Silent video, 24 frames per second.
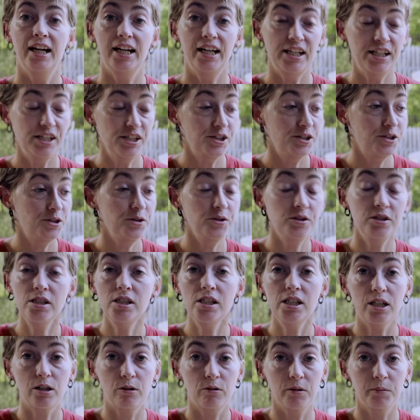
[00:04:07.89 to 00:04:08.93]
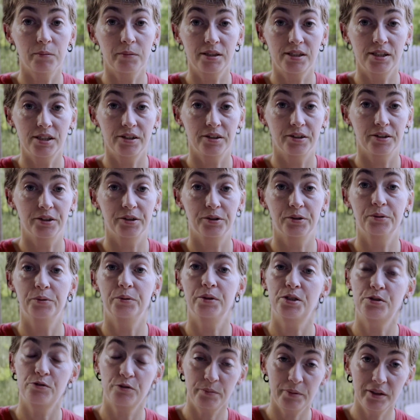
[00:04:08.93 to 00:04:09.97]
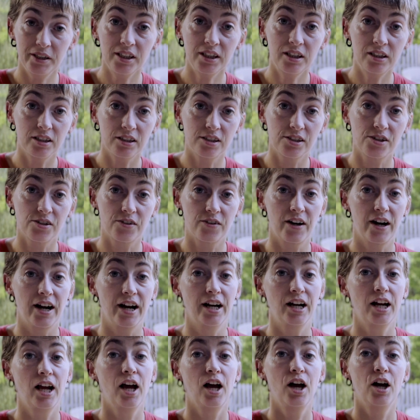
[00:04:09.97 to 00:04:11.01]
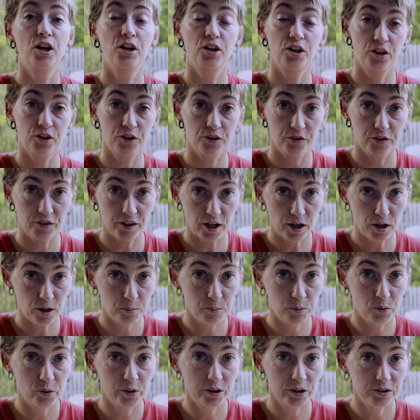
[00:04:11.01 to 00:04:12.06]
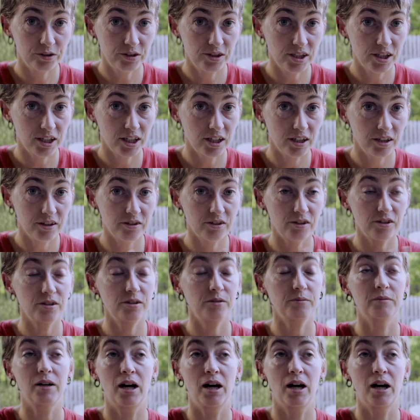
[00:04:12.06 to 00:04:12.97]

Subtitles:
into the liquid material, which would be the glycerite, they're boiled together.